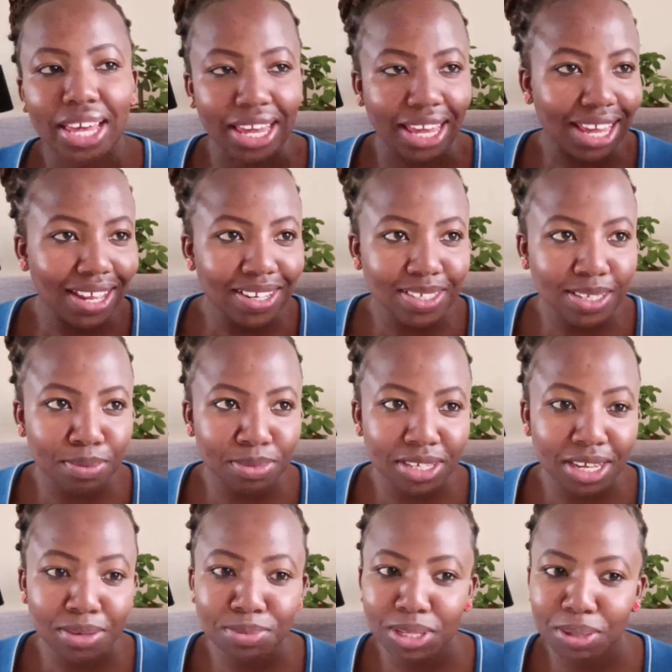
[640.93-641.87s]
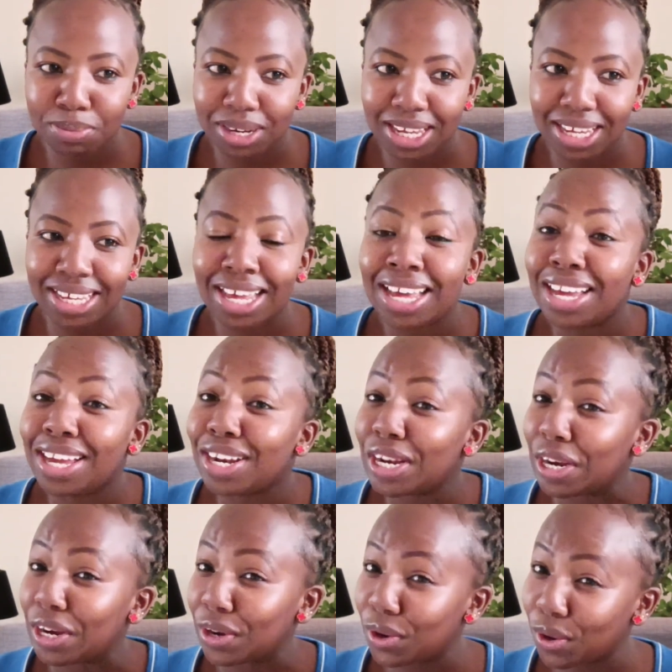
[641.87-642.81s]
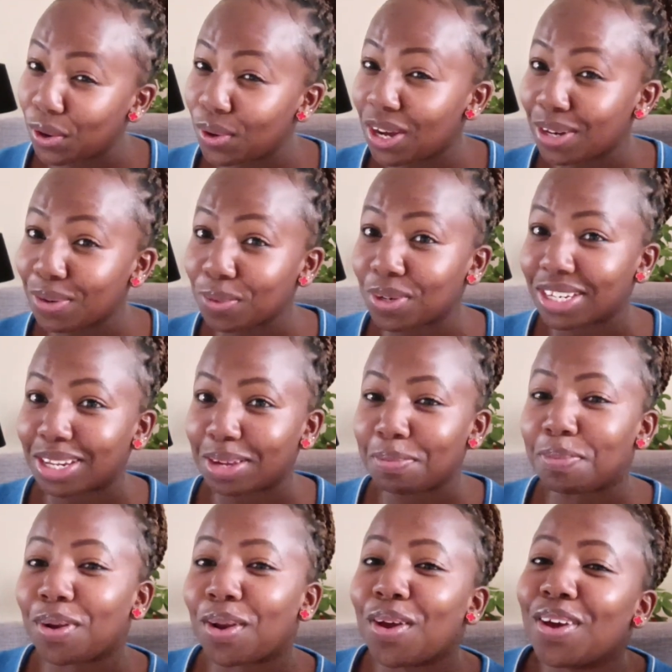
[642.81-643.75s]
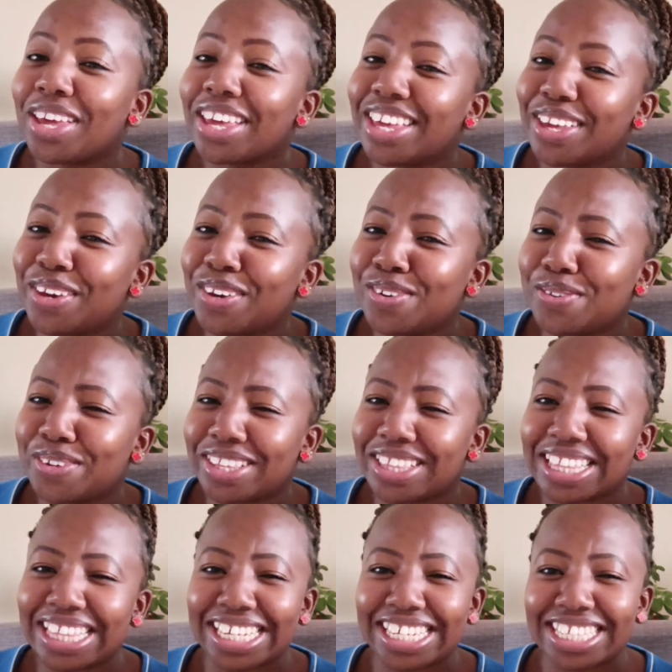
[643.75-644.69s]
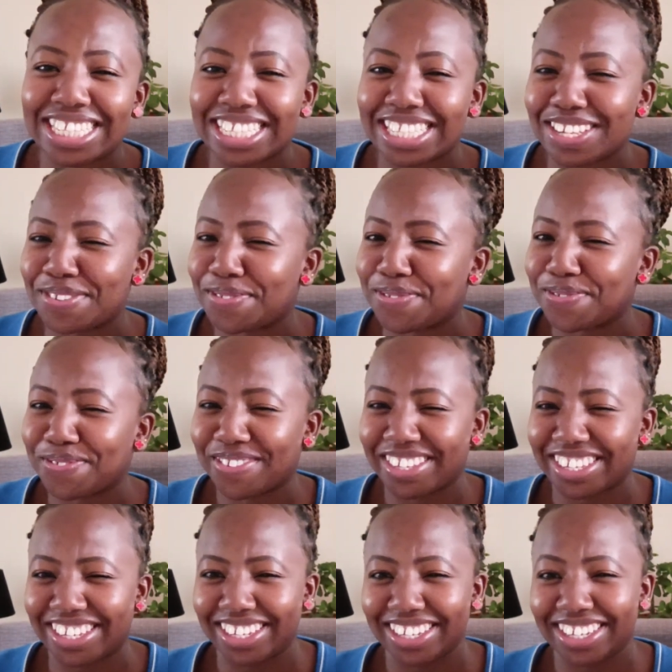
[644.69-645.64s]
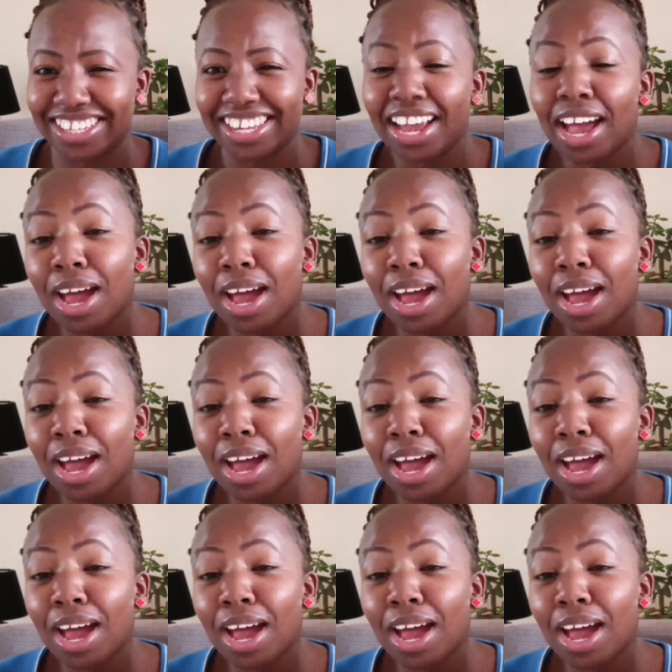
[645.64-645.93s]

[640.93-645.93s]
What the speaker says: And sometimes I'm like, no one will employ you with this CV.